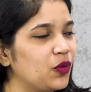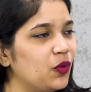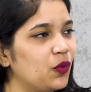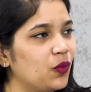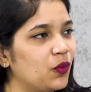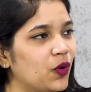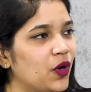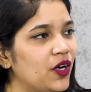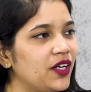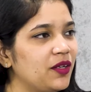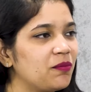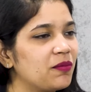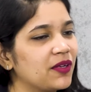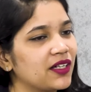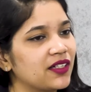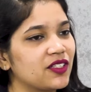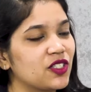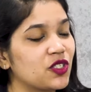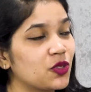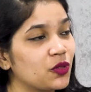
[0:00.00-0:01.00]
you want,
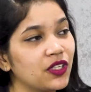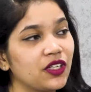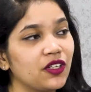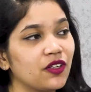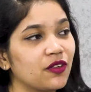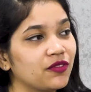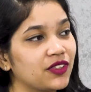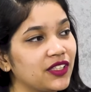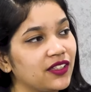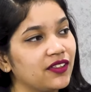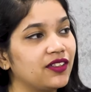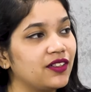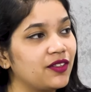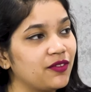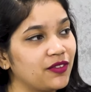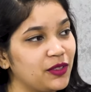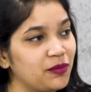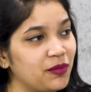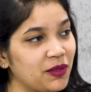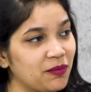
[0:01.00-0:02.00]
but Student of the Year
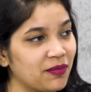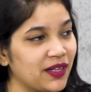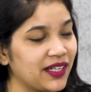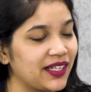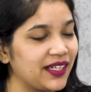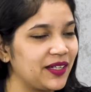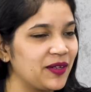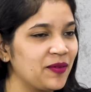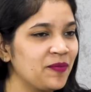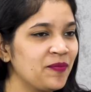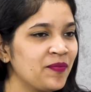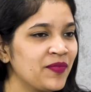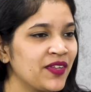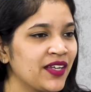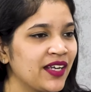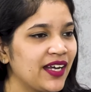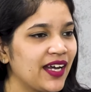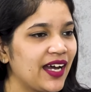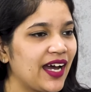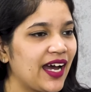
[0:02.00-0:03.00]
will be mine.
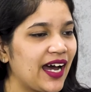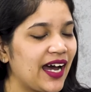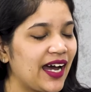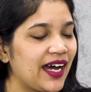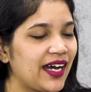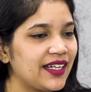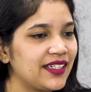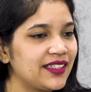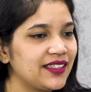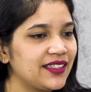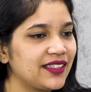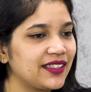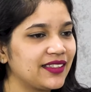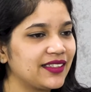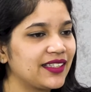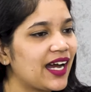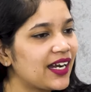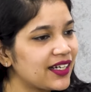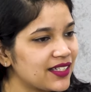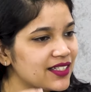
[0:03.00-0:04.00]
And
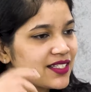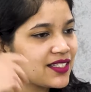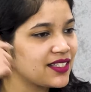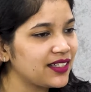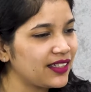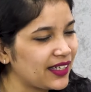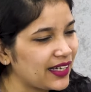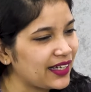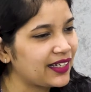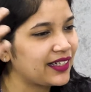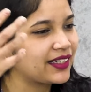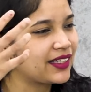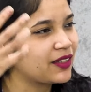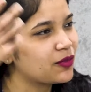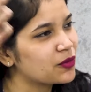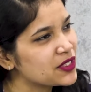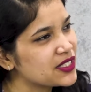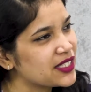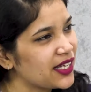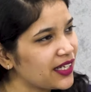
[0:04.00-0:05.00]
that is the day, like,
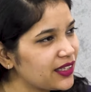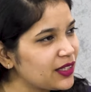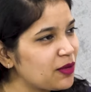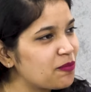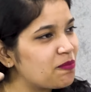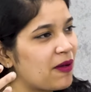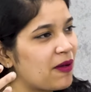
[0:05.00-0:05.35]
it was there in the